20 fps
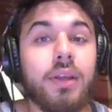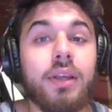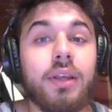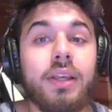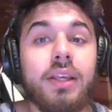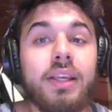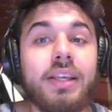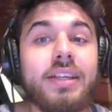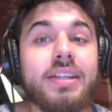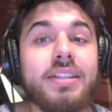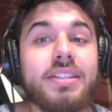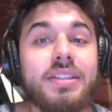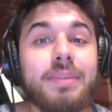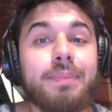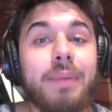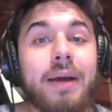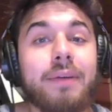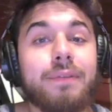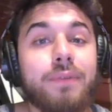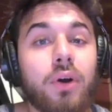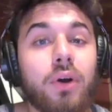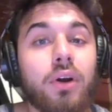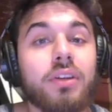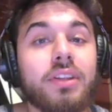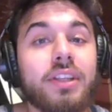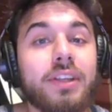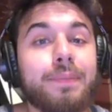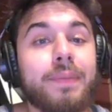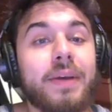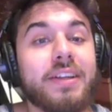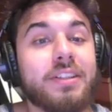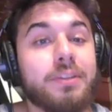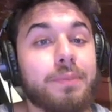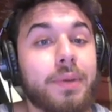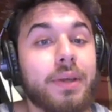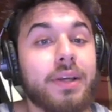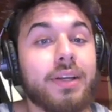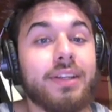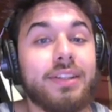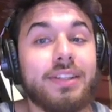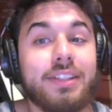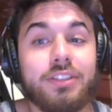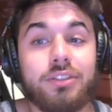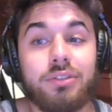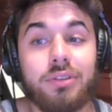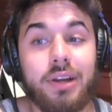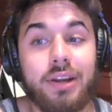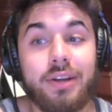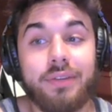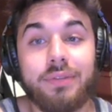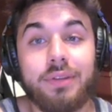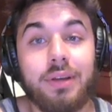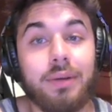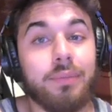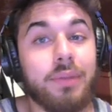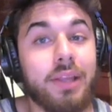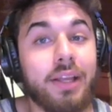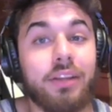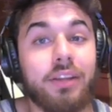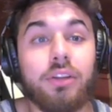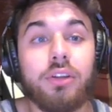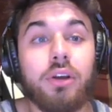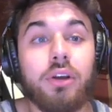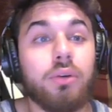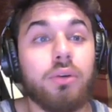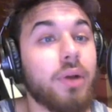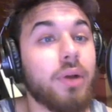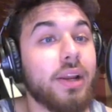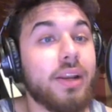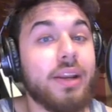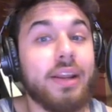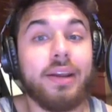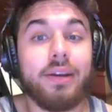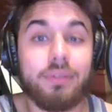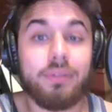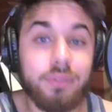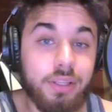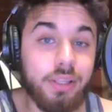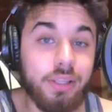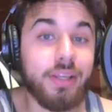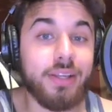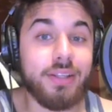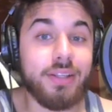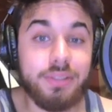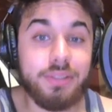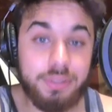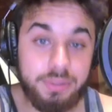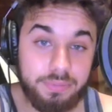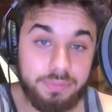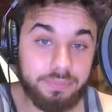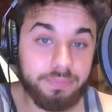He is by far the best pick in this draft. I'm letting you know right now. He is.